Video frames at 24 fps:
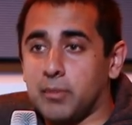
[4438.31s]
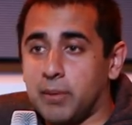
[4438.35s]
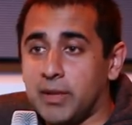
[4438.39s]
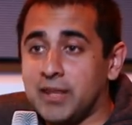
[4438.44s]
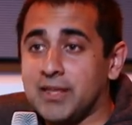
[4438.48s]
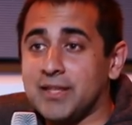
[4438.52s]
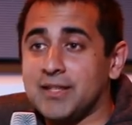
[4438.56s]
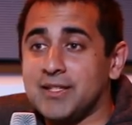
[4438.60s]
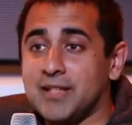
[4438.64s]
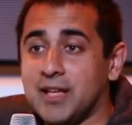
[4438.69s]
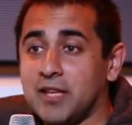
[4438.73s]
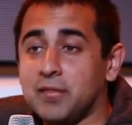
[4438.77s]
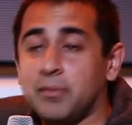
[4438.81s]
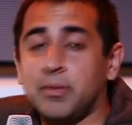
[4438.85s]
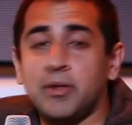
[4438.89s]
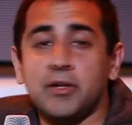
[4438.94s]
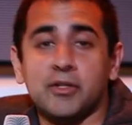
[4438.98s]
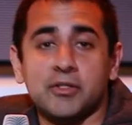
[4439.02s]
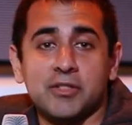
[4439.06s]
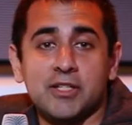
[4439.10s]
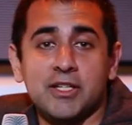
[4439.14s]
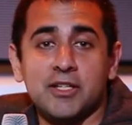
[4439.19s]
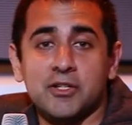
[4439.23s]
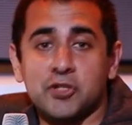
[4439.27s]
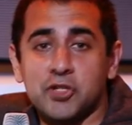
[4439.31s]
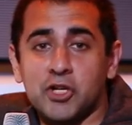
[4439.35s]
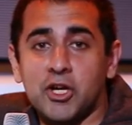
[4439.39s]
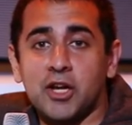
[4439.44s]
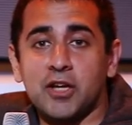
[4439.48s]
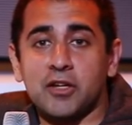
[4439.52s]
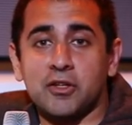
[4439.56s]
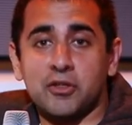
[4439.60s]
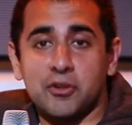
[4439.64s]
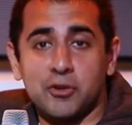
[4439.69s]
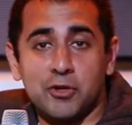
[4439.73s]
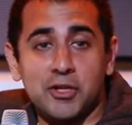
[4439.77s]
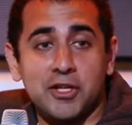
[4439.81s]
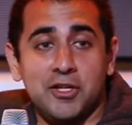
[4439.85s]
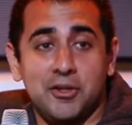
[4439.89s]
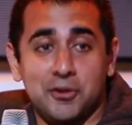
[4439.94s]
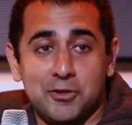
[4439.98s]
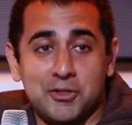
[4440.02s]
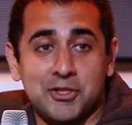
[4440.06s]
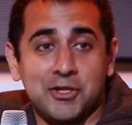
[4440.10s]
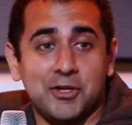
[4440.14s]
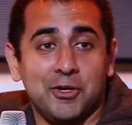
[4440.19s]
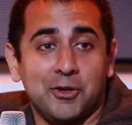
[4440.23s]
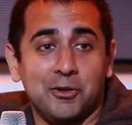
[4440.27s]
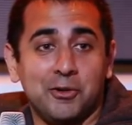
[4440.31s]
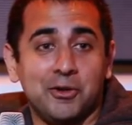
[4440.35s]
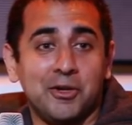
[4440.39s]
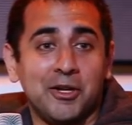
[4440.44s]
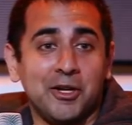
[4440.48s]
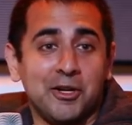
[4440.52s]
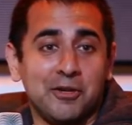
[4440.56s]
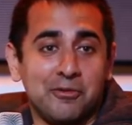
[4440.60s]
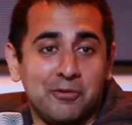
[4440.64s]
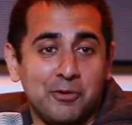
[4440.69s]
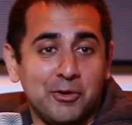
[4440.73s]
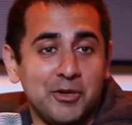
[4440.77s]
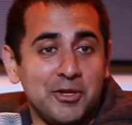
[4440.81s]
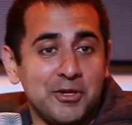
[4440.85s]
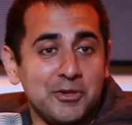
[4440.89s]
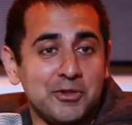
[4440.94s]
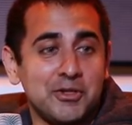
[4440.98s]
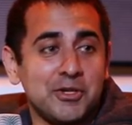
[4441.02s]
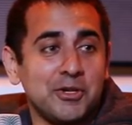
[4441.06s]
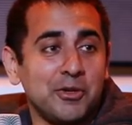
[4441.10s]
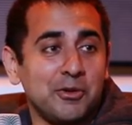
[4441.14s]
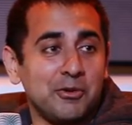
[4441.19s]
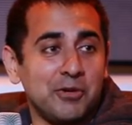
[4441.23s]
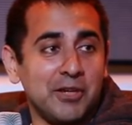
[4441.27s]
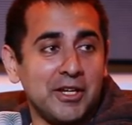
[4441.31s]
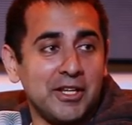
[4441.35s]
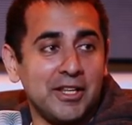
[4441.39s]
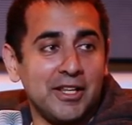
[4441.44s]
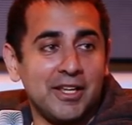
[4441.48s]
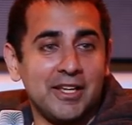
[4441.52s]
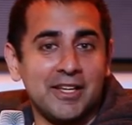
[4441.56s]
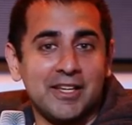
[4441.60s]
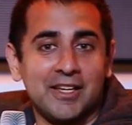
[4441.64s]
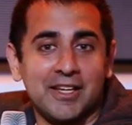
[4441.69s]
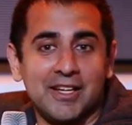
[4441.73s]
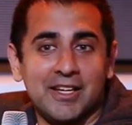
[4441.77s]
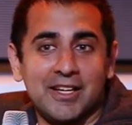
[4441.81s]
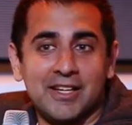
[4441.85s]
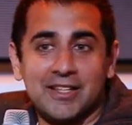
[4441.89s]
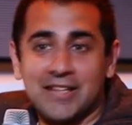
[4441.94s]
by the death penalty in China 30 years ago, 40 years ago, right?